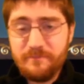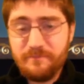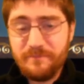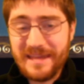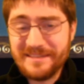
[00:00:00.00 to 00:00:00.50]

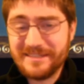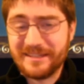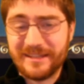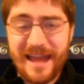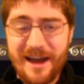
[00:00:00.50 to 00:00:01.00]

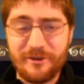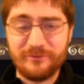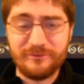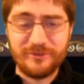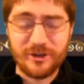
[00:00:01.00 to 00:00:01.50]
basically how
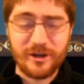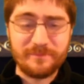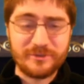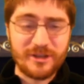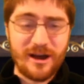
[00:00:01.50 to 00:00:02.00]
Europe
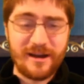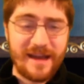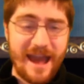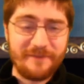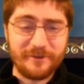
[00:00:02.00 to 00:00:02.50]
saw
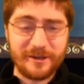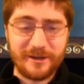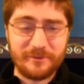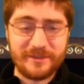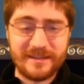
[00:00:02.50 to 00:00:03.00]
Africa
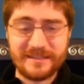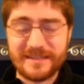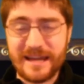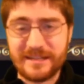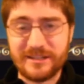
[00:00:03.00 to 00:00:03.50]
when they
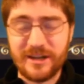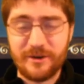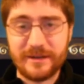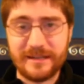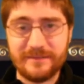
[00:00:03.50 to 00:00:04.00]
decided to go
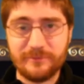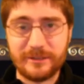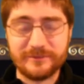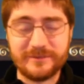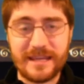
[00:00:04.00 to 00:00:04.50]
in and,
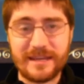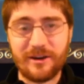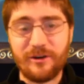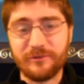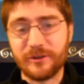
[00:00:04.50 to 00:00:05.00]
well, take it
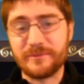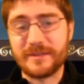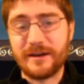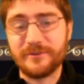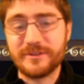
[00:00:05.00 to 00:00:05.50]
all for
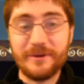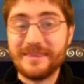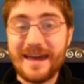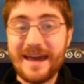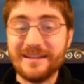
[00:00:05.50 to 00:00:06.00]
themselves. With
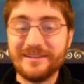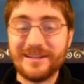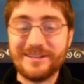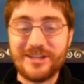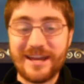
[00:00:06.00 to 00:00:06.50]
that,
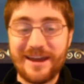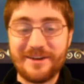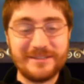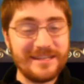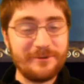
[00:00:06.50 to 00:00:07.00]
let's check out
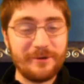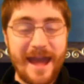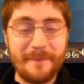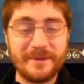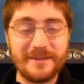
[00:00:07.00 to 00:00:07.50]
and see what
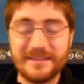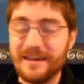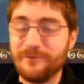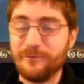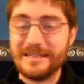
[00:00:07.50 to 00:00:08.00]
happens
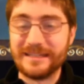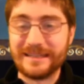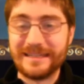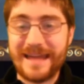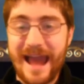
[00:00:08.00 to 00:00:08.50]
if we
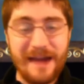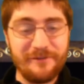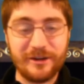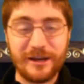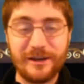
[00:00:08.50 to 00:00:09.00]
delete
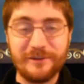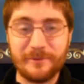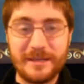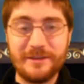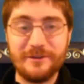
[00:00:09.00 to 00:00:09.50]
Africa from
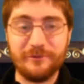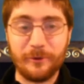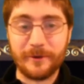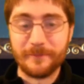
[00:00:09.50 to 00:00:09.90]
EU4.